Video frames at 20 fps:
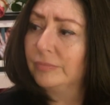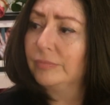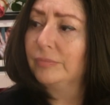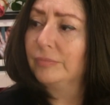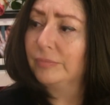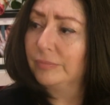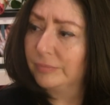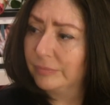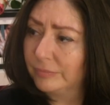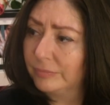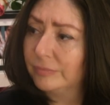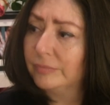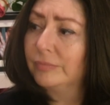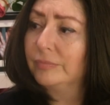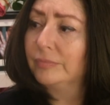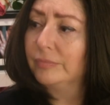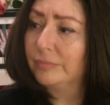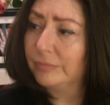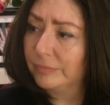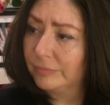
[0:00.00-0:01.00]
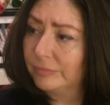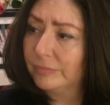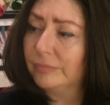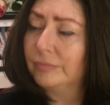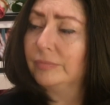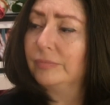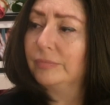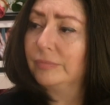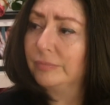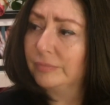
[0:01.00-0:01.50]
became an
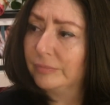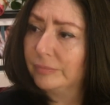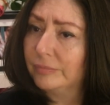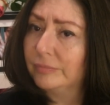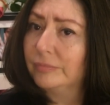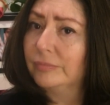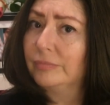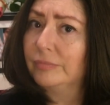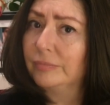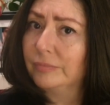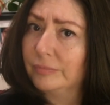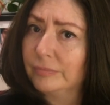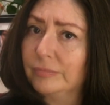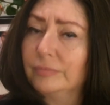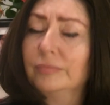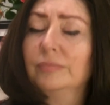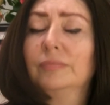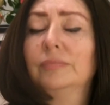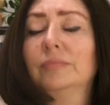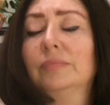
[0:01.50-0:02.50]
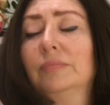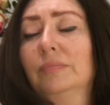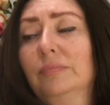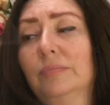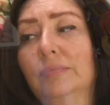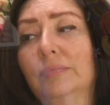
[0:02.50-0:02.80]
important uh, demand